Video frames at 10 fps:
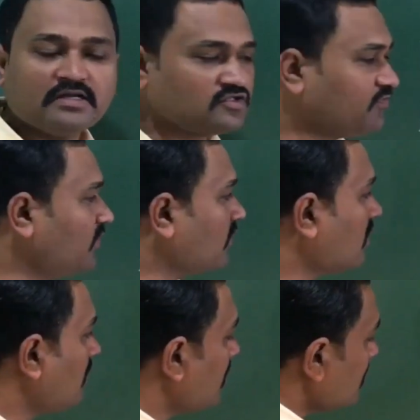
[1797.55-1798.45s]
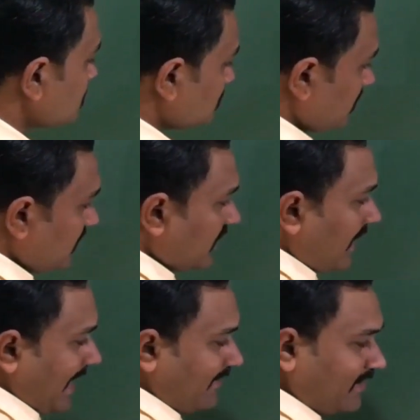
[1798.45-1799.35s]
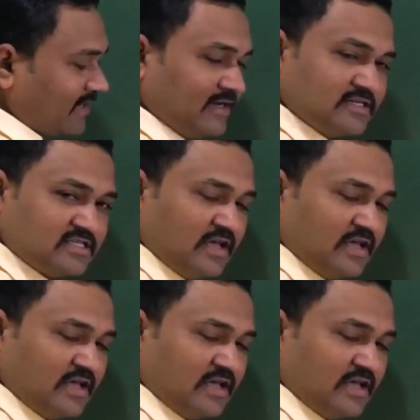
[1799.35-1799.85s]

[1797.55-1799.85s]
SO4. So here I have written its